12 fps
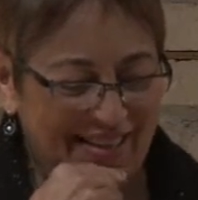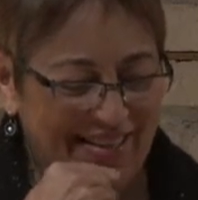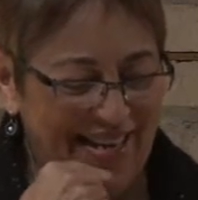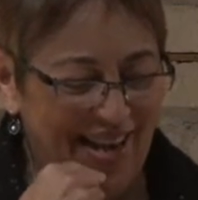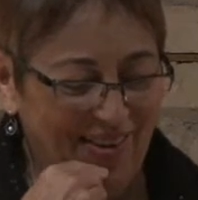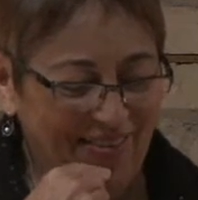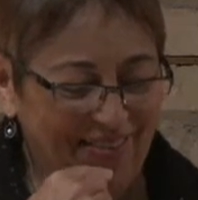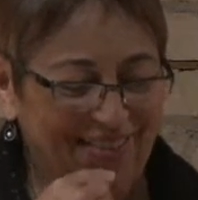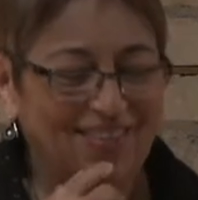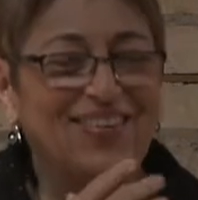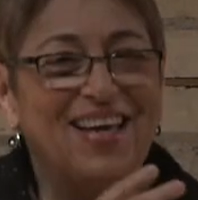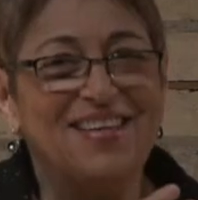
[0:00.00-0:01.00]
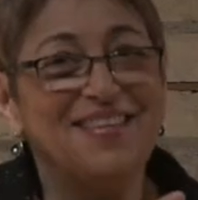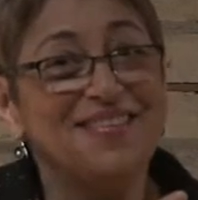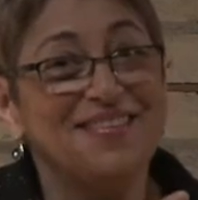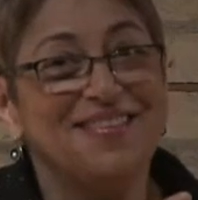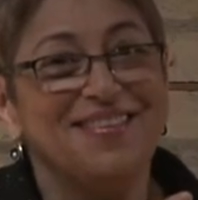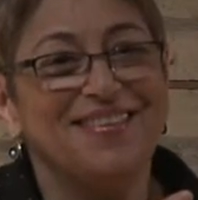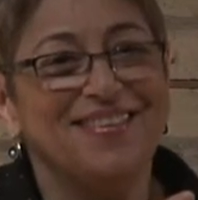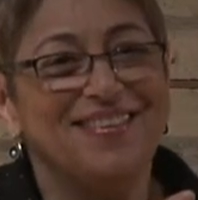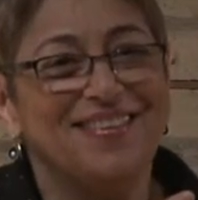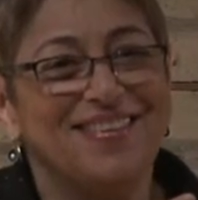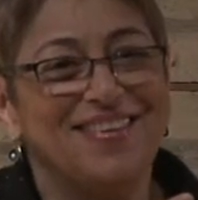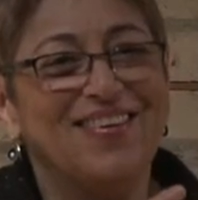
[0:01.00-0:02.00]
Now, okay,
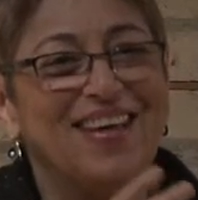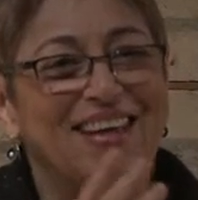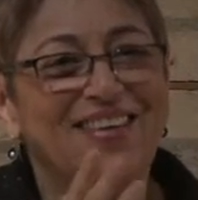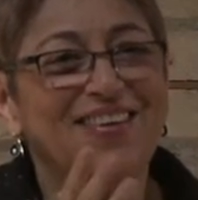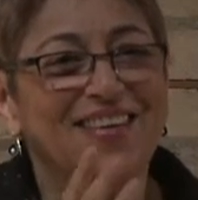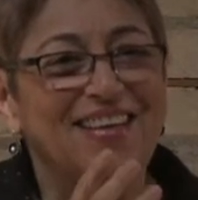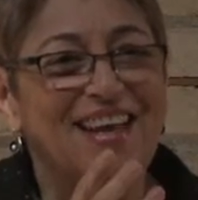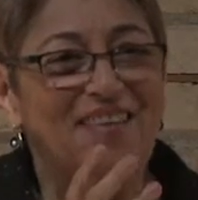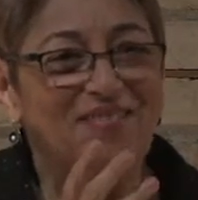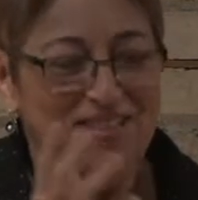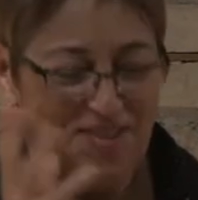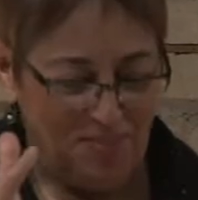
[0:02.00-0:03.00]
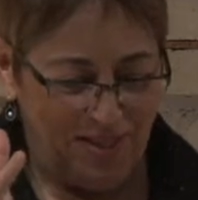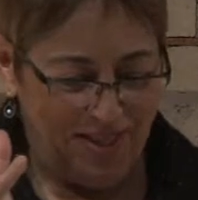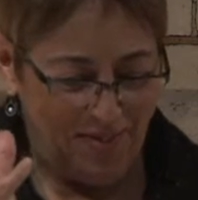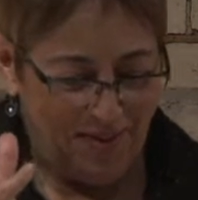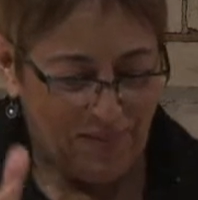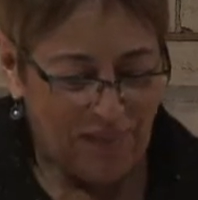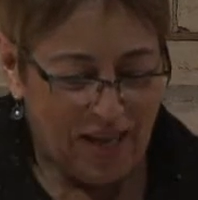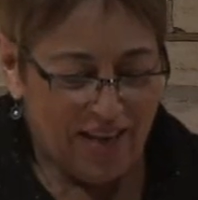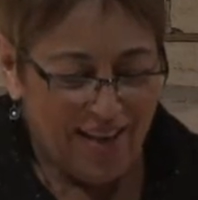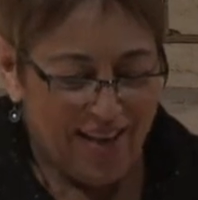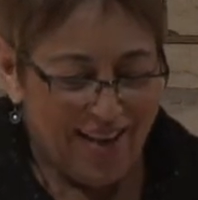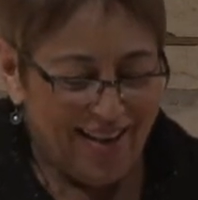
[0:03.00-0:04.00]
you're going to laugh at this, but anyway.
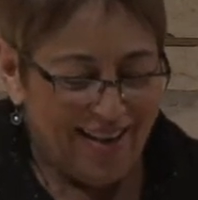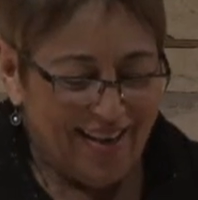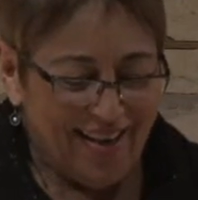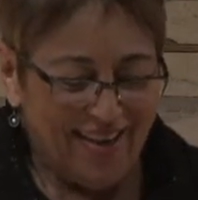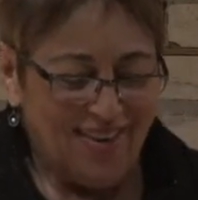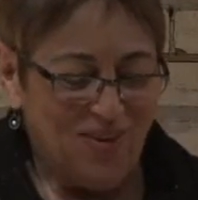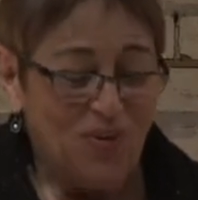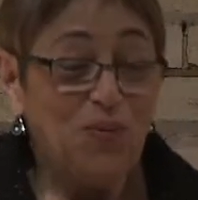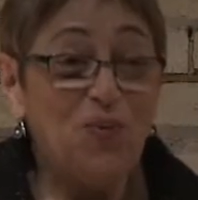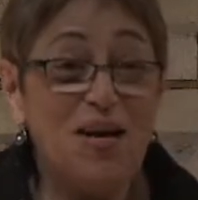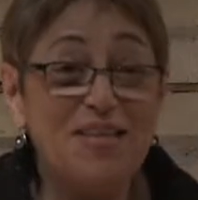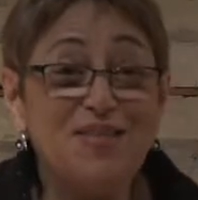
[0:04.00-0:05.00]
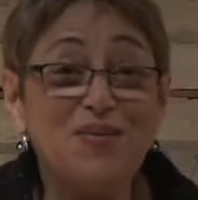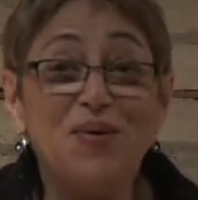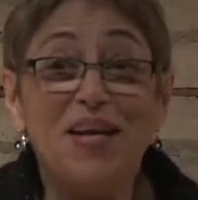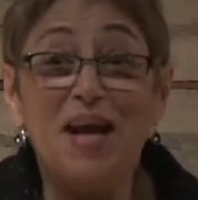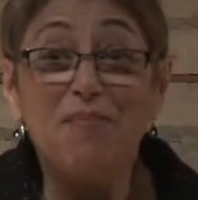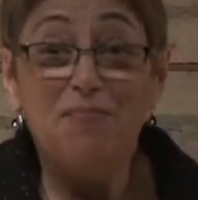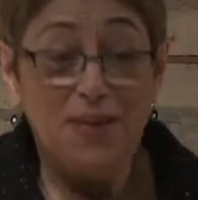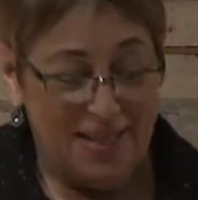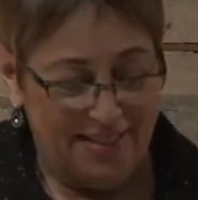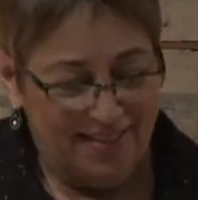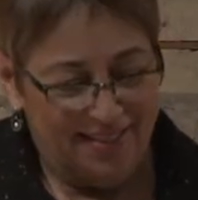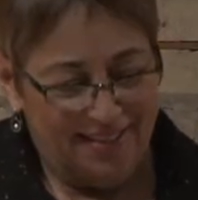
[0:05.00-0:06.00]
Once when I
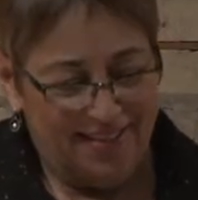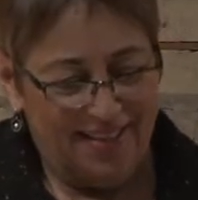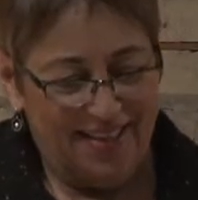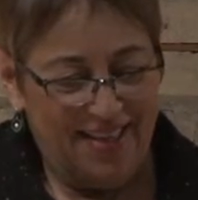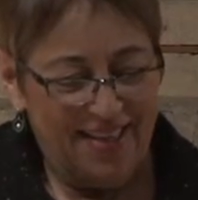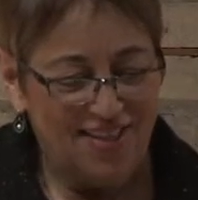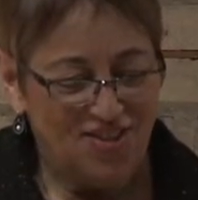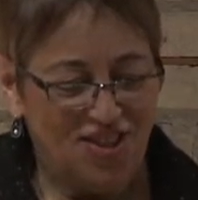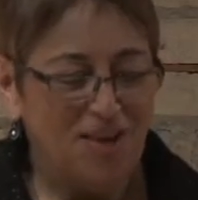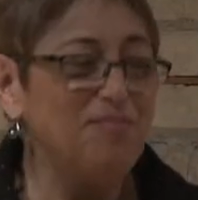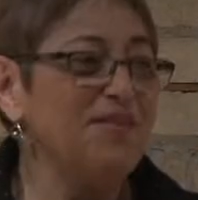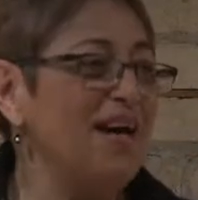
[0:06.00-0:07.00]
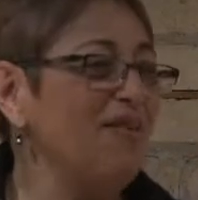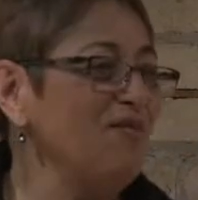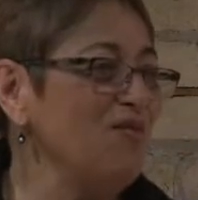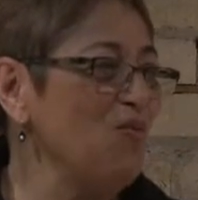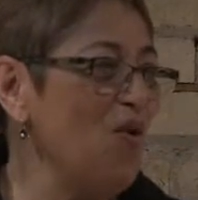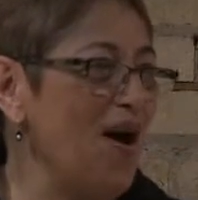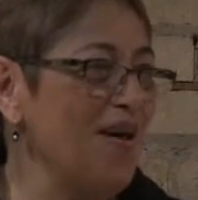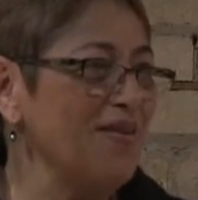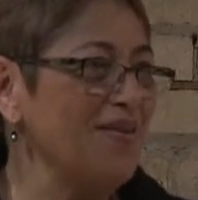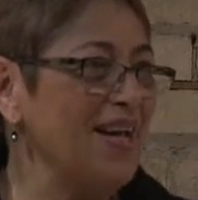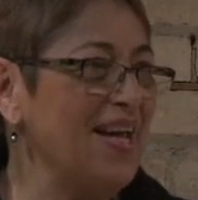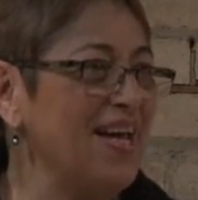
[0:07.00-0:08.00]
bent, he jumped out of the
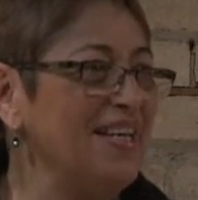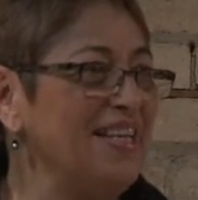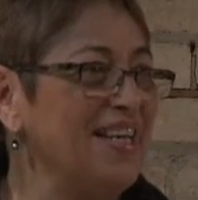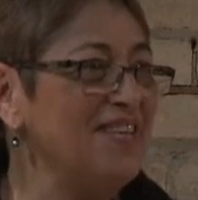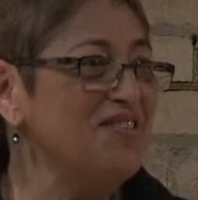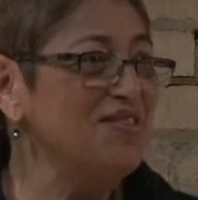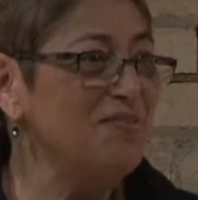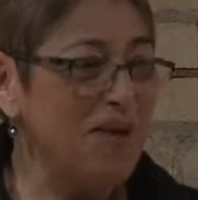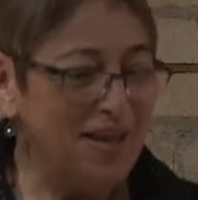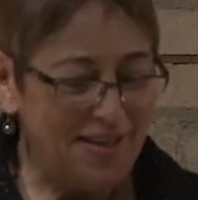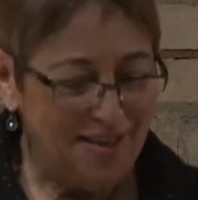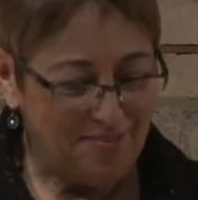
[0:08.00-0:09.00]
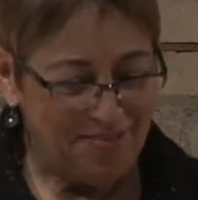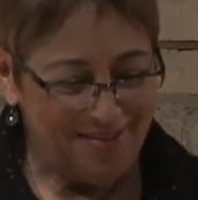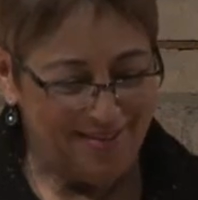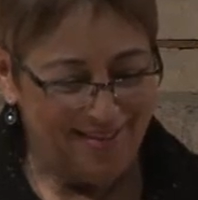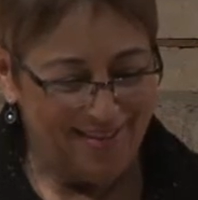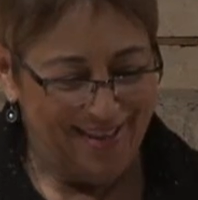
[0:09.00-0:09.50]
water and kissed my lips.